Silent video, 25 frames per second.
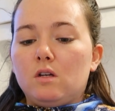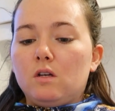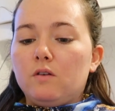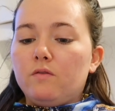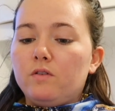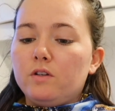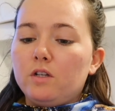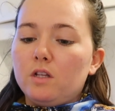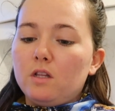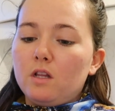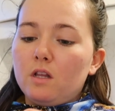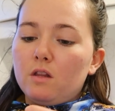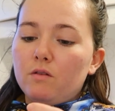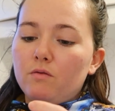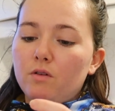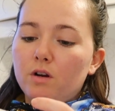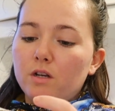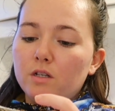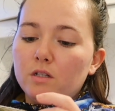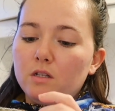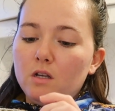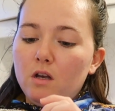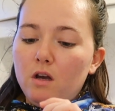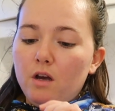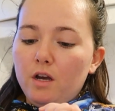have I done that the
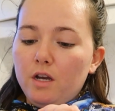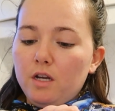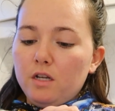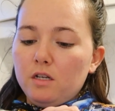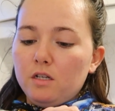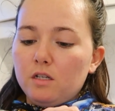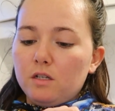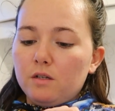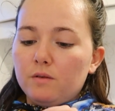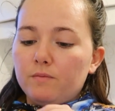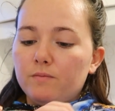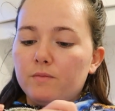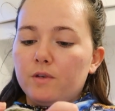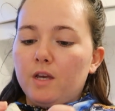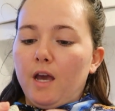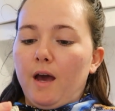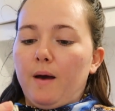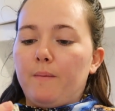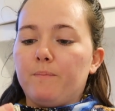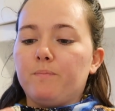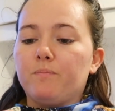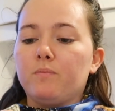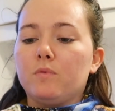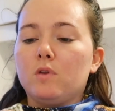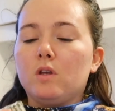right side?
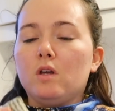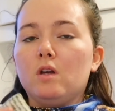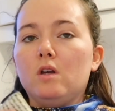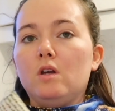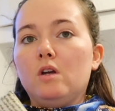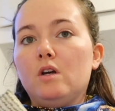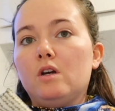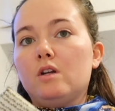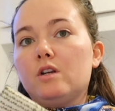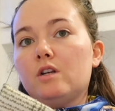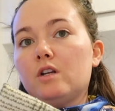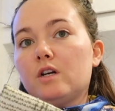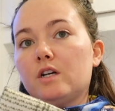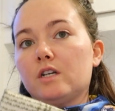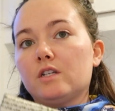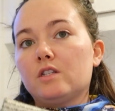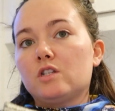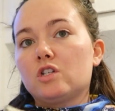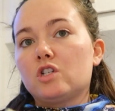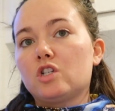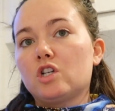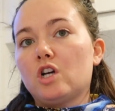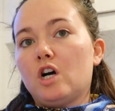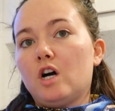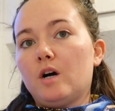Yeah.
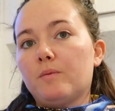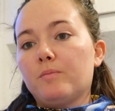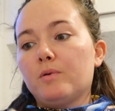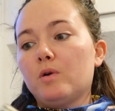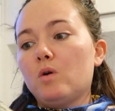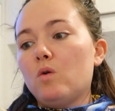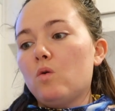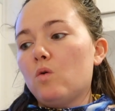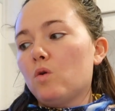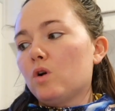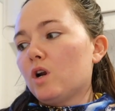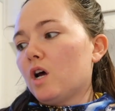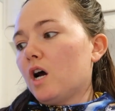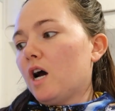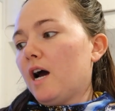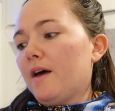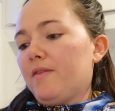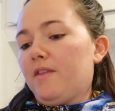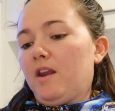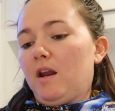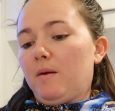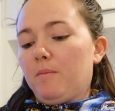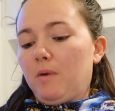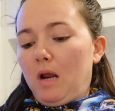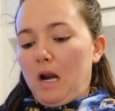Nice sharp corner,
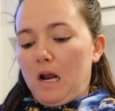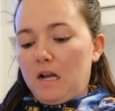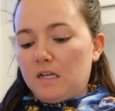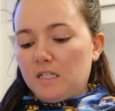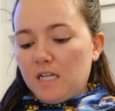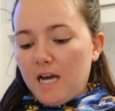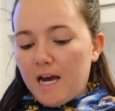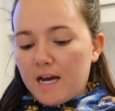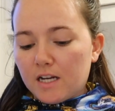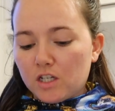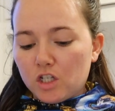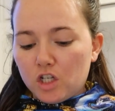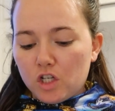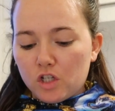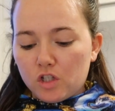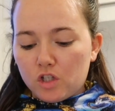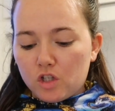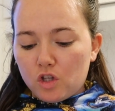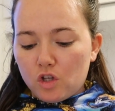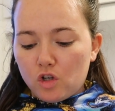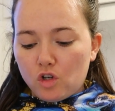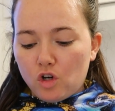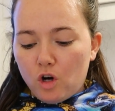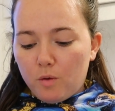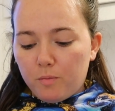and then I'm going to attach it to
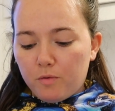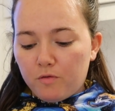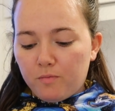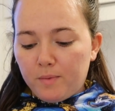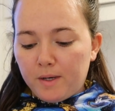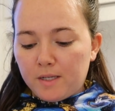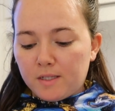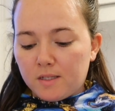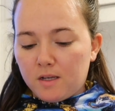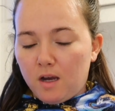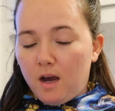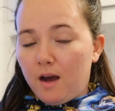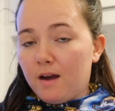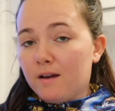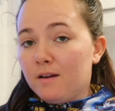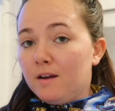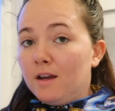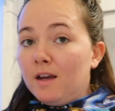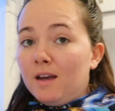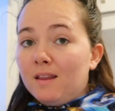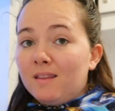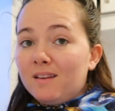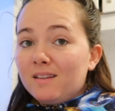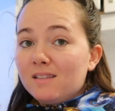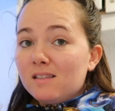the top of my skirt.
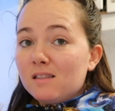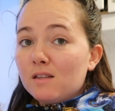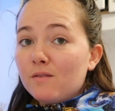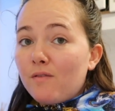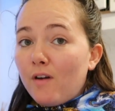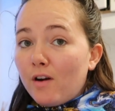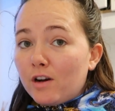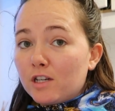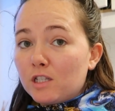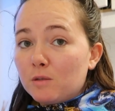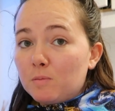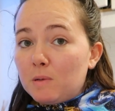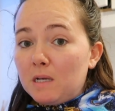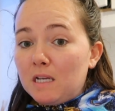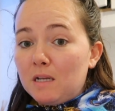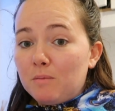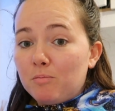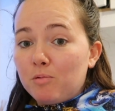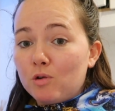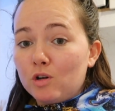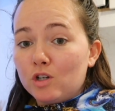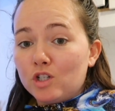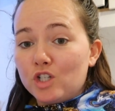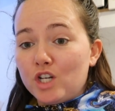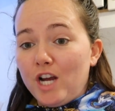This is a very speedy
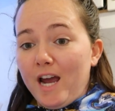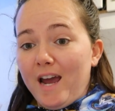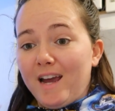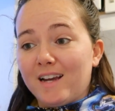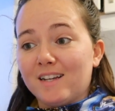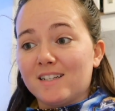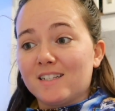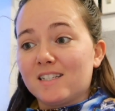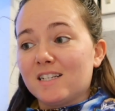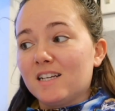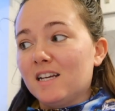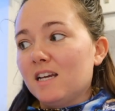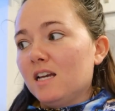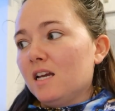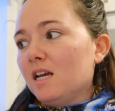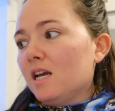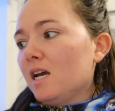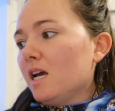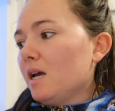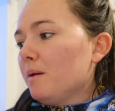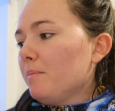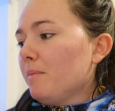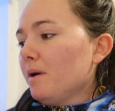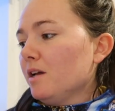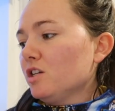project.
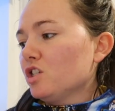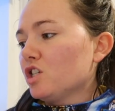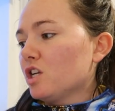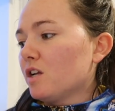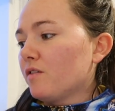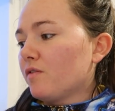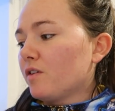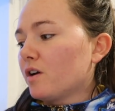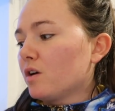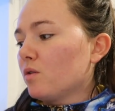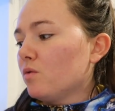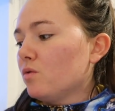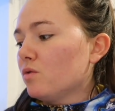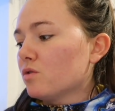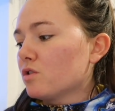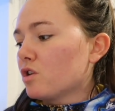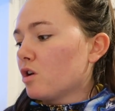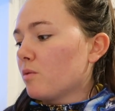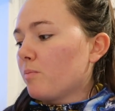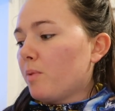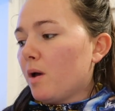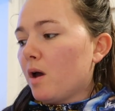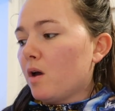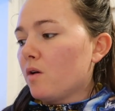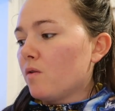Imagine if I
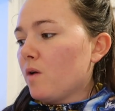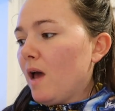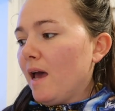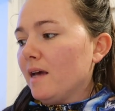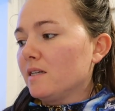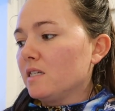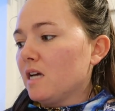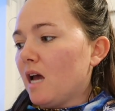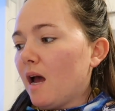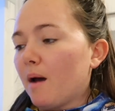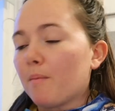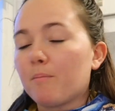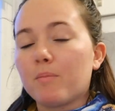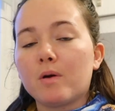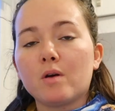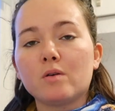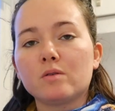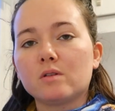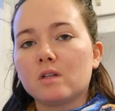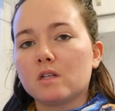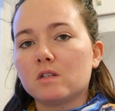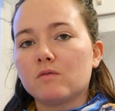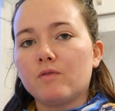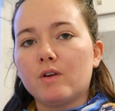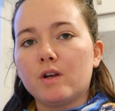also edit and
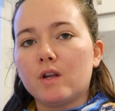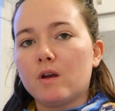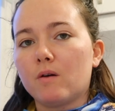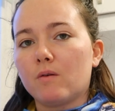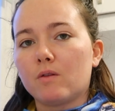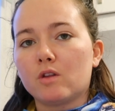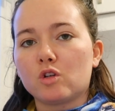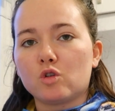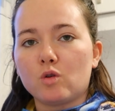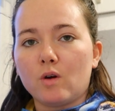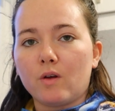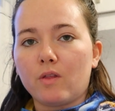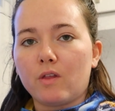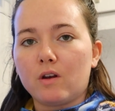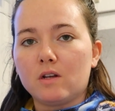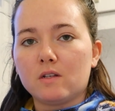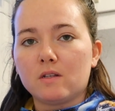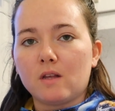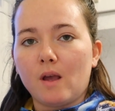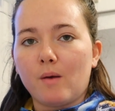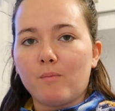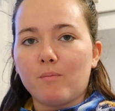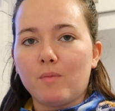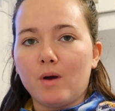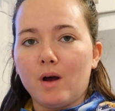post this video on the 12th of
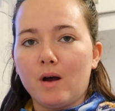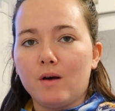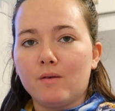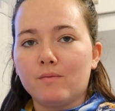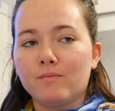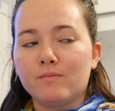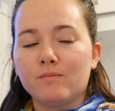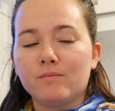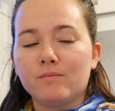December.